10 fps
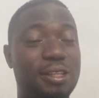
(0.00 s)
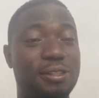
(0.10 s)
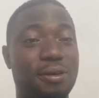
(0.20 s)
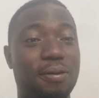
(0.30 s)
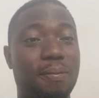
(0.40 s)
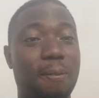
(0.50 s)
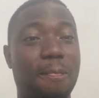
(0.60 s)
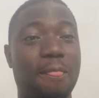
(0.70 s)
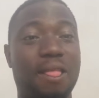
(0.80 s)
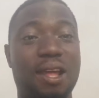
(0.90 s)
So
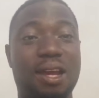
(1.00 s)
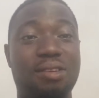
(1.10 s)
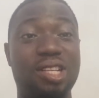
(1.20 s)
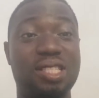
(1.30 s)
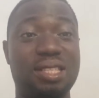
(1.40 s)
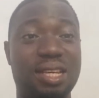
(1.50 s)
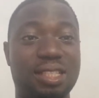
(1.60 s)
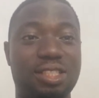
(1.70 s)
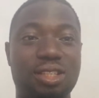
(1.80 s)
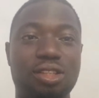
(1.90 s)

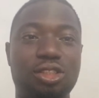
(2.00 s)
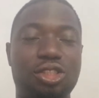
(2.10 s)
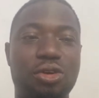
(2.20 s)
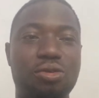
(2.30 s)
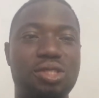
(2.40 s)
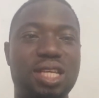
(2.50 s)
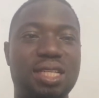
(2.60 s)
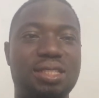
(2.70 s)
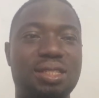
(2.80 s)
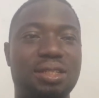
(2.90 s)
research shows
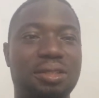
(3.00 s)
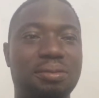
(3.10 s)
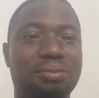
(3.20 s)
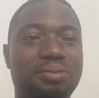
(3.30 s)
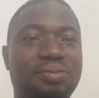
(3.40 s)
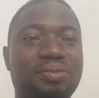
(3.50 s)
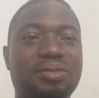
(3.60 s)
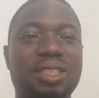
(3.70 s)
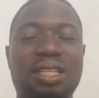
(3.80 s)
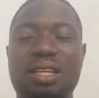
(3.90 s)
that
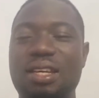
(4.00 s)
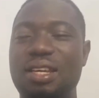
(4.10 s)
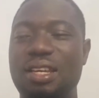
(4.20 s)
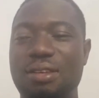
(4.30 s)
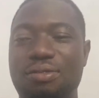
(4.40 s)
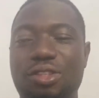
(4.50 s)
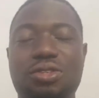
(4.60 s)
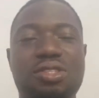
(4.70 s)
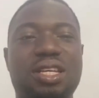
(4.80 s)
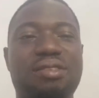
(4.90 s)
if you
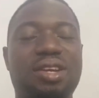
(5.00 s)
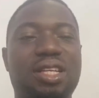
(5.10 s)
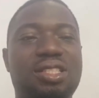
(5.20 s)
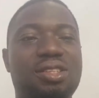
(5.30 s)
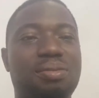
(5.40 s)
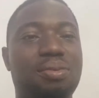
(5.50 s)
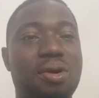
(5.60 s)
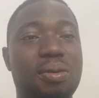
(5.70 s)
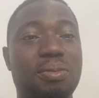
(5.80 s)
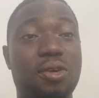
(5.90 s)
use aeration
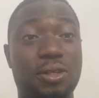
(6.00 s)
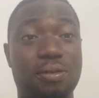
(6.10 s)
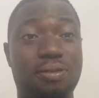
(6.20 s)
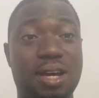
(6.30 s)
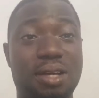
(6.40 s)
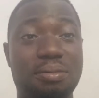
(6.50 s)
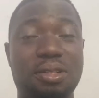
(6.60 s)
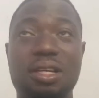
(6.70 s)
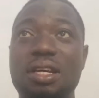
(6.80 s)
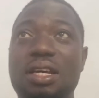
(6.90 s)
pump on your farm,
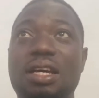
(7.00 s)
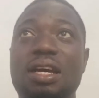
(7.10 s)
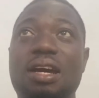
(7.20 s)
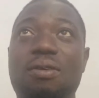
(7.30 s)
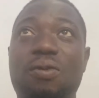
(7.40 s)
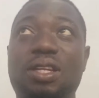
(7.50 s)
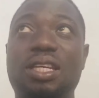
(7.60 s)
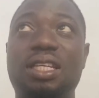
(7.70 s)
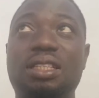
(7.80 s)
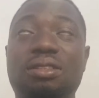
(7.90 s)

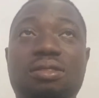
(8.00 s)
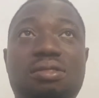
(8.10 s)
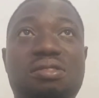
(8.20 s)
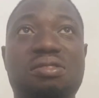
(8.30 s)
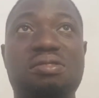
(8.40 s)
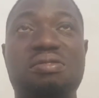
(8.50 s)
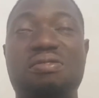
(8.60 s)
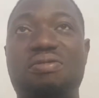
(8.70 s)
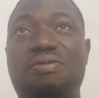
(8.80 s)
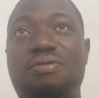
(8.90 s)
within
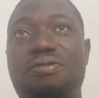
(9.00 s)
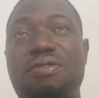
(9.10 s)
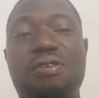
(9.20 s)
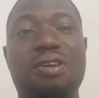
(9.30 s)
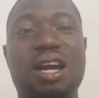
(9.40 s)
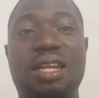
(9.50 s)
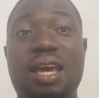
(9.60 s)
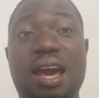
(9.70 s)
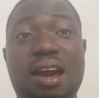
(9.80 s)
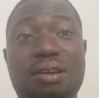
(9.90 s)

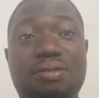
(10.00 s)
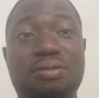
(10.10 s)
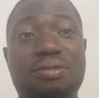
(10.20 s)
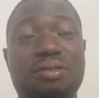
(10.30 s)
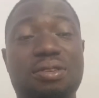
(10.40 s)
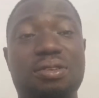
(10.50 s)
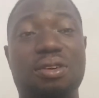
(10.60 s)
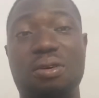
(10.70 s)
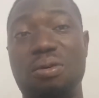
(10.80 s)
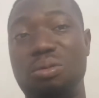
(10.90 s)
4.5
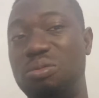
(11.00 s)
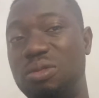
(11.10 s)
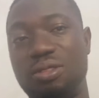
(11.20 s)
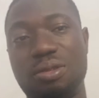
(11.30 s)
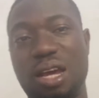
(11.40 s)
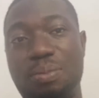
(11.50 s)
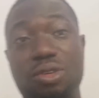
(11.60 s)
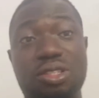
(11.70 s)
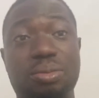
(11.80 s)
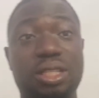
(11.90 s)
or
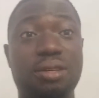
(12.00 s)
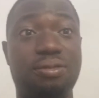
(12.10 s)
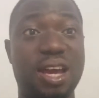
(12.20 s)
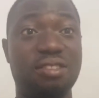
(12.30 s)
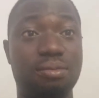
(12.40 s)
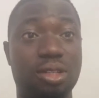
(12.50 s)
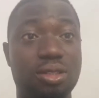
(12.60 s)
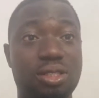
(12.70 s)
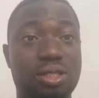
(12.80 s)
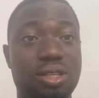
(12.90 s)
approximately 5
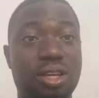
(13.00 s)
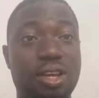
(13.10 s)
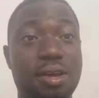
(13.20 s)
months,